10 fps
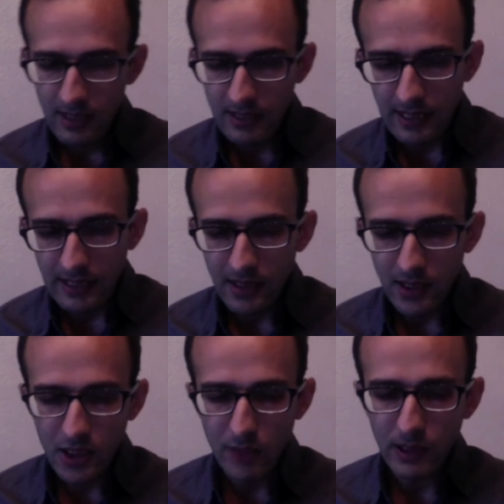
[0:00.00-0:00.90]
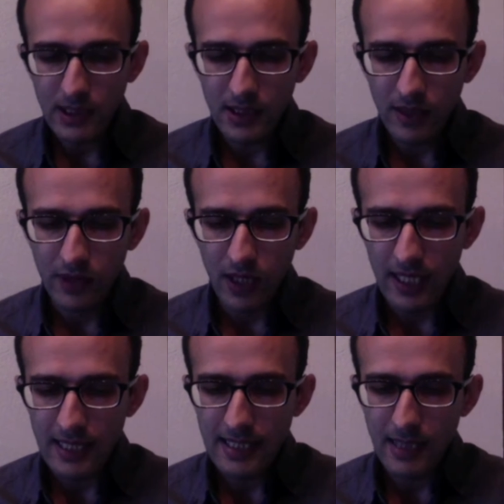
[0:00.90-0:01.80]
the intelligibility of
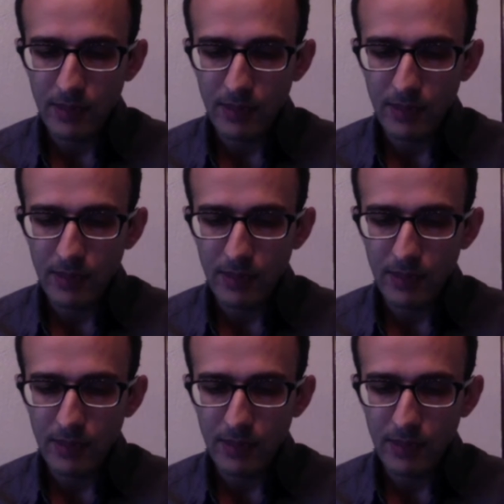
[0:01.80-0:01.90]
Geist can